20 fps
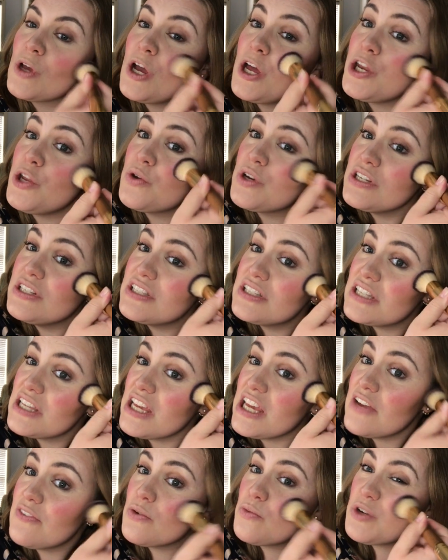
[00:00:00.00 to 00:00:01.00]
You can see
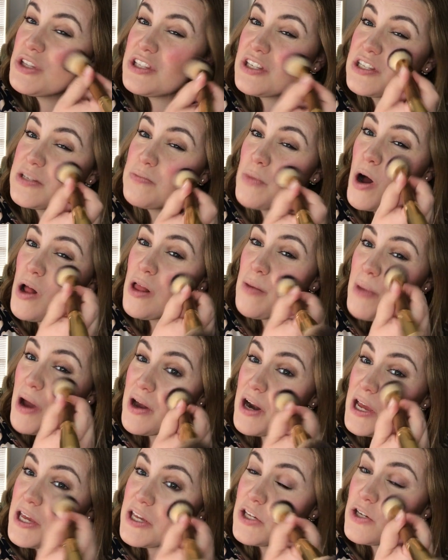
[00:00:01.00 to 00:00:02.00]
even with the small
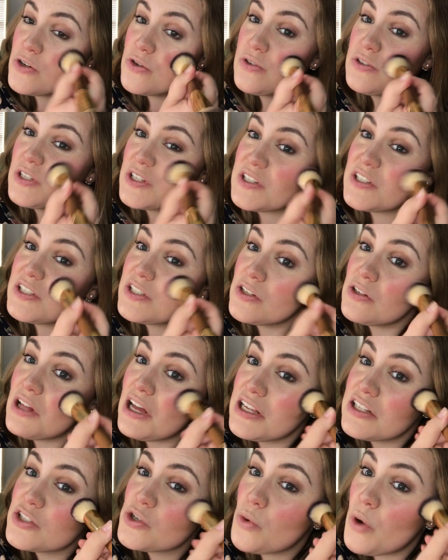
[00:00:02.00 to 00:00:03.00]
amount I used, it still
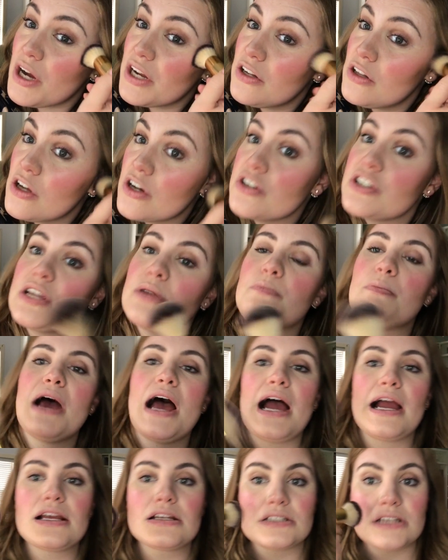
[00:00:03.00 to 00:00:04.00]
has quite a large
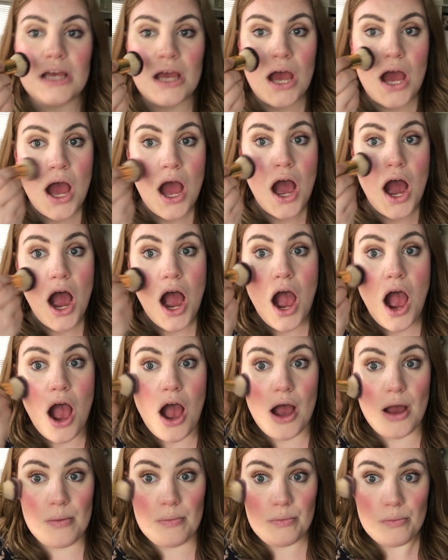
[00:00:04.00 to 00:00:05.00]
impact.
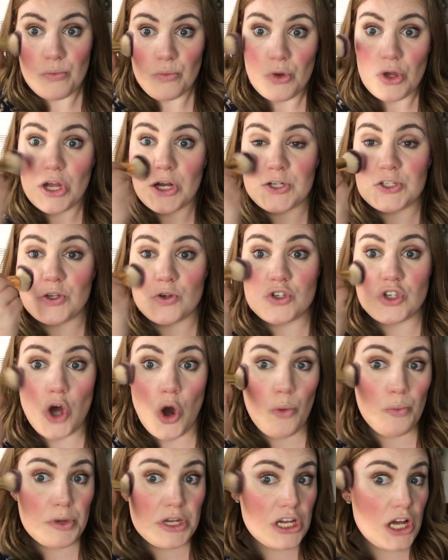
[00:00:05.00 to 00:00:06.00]
And so
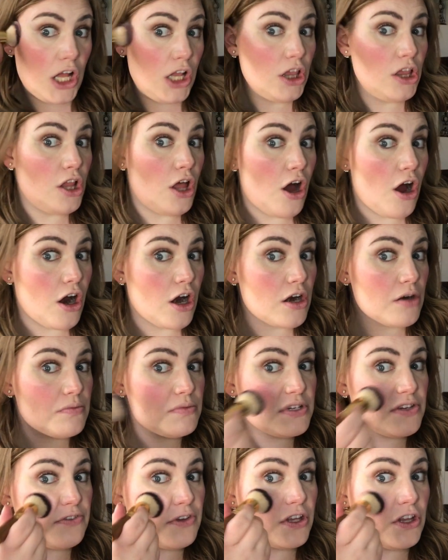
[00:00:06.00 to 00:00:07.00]
don't be
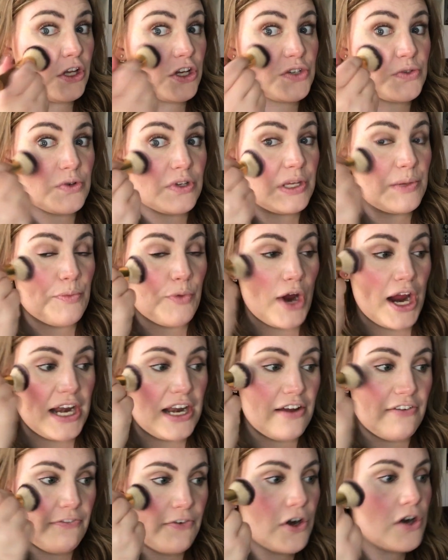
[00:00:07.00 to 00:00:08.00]
alarmed if it looks really bright
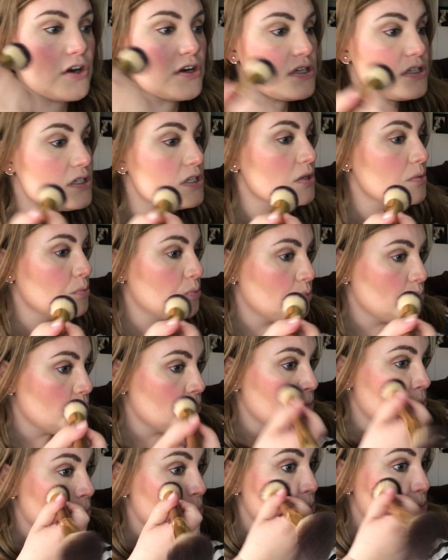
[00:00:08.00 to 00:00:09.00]
at first,
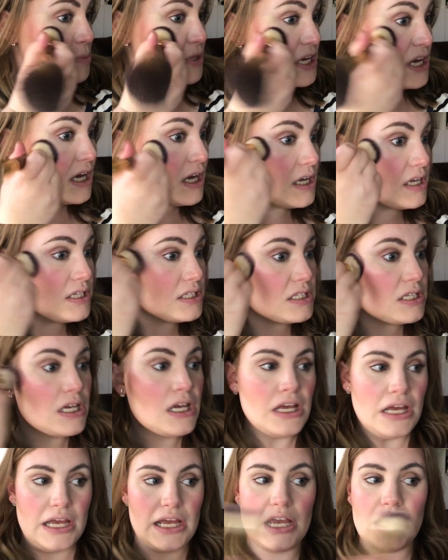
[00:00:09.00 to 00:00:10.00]
because
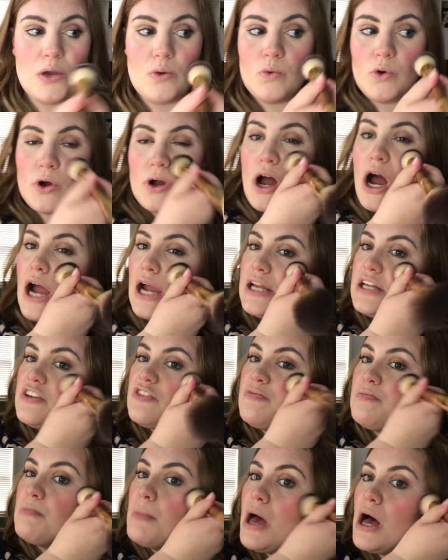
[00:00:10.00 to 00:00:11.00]
it will kind
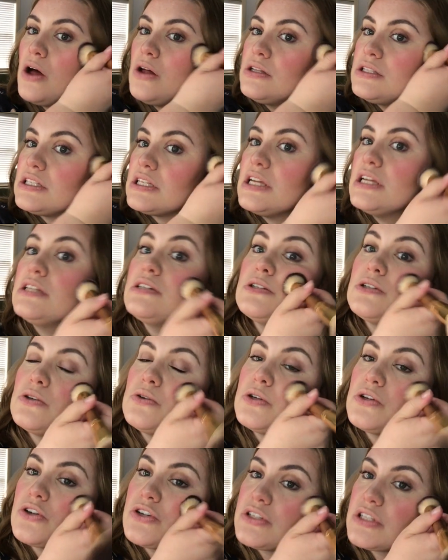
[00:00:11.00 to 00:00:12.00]
of melt into
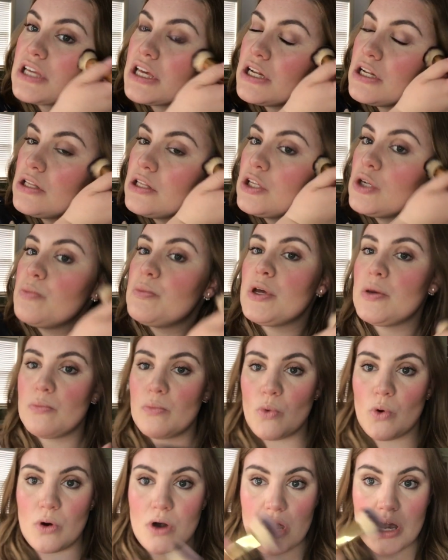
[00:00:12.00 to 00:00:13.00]
your skin a little bit
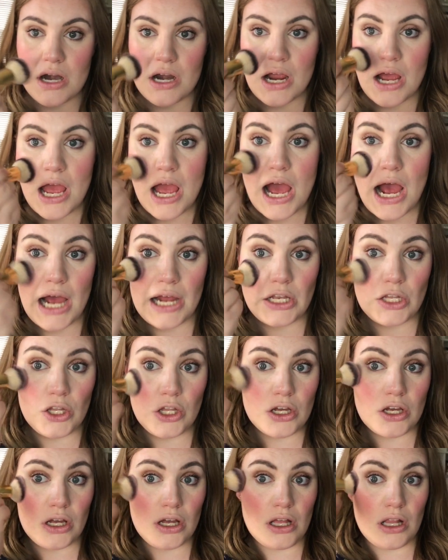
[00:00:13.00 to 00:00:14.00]
more and
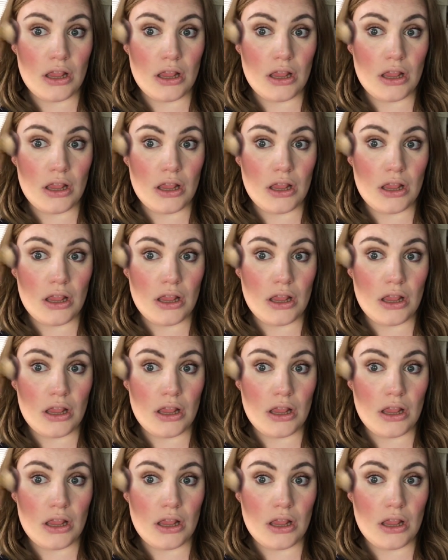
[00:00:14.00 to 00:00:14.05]
look